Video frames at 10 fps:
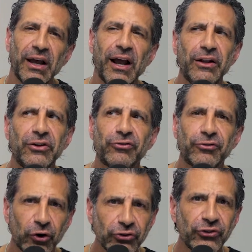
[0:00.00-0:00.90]
And the
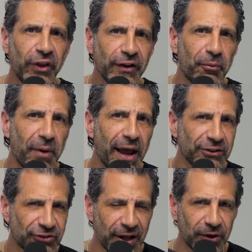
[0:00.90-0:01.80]
first thing the
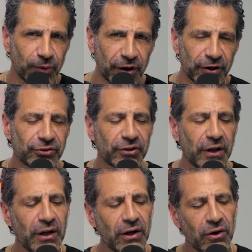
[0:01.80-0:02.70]
man said was,
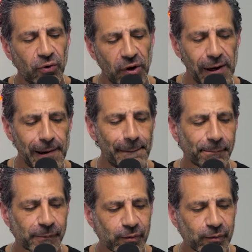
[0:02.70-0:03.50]
well,